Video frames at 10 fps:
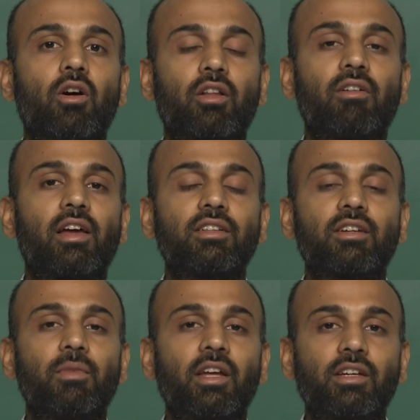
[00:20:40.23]
or the
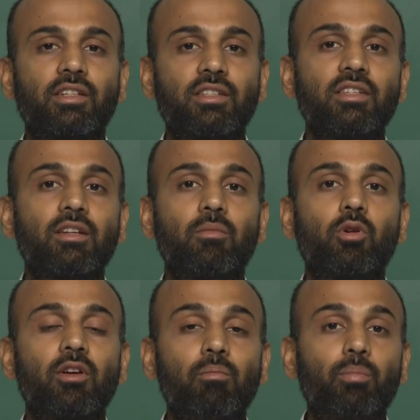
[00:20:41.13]
wireless communication system
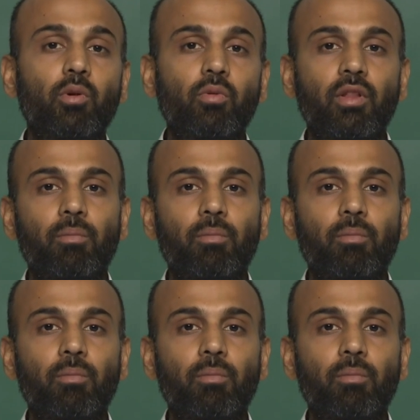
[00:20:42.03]
to improve